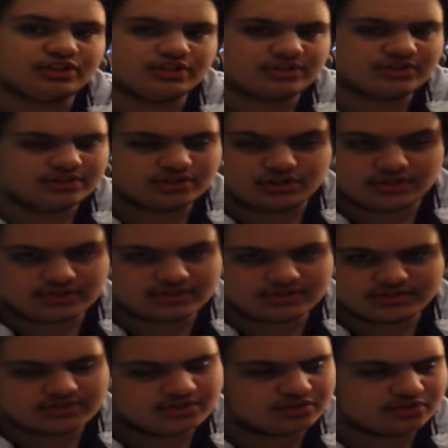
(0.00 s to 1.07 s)
and
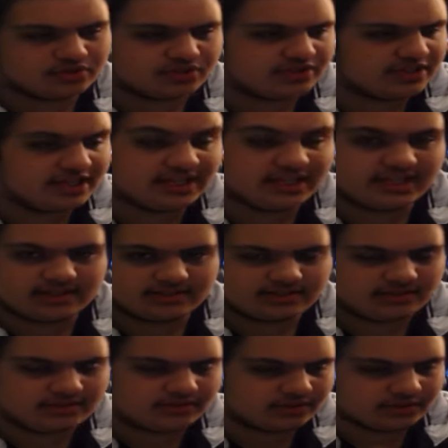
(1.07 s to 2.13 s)
justices are just idiots
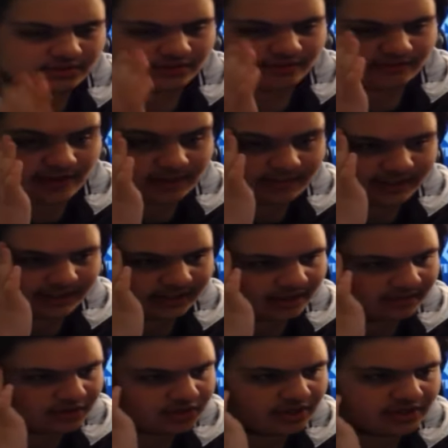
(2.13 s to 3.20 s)
and defaming
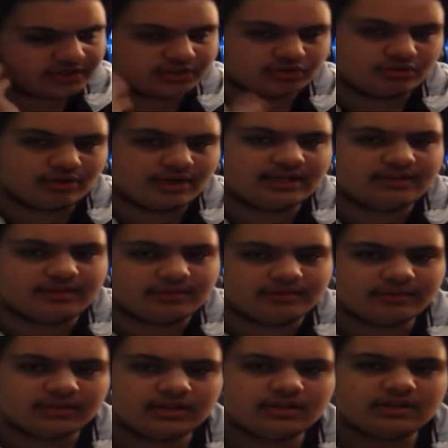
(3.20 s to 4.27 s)
them and trying to degrade them
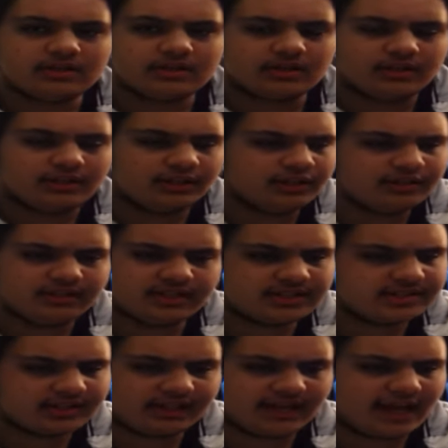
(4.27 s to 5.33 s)
clearly
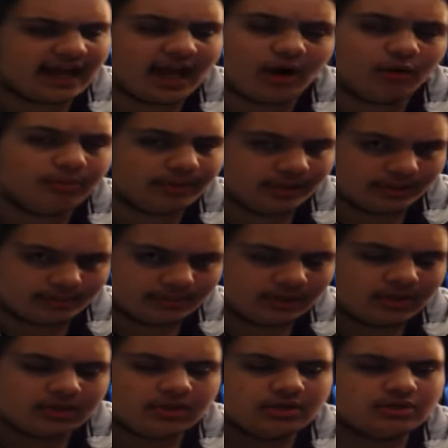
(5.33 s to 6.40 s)
isn't going to help him.
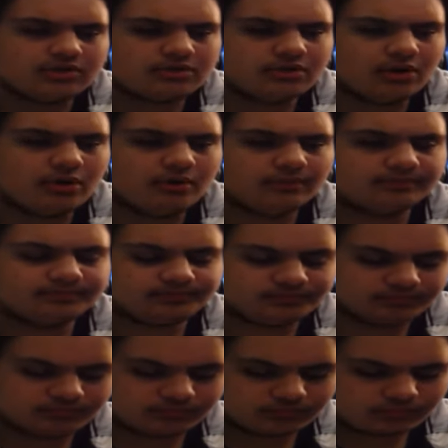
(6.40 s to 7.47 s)
So
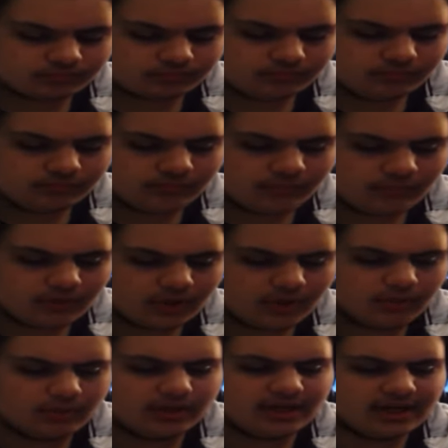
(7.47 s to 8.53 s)

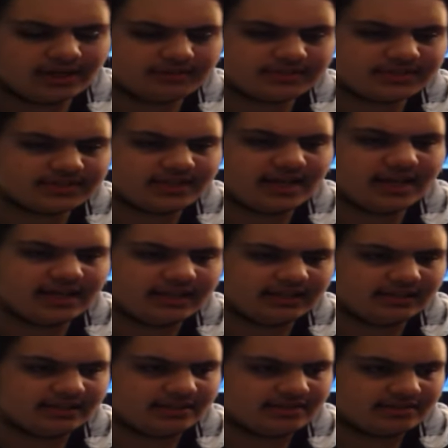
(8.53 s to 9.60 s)
what I'm
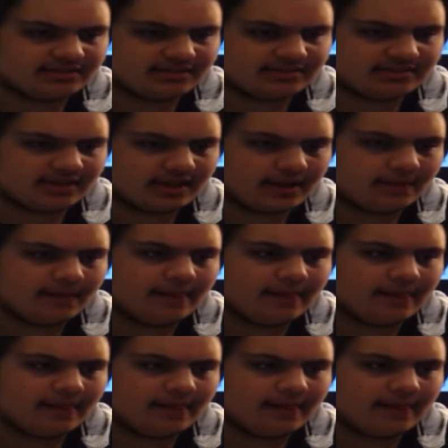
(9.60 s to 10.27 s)
saying is that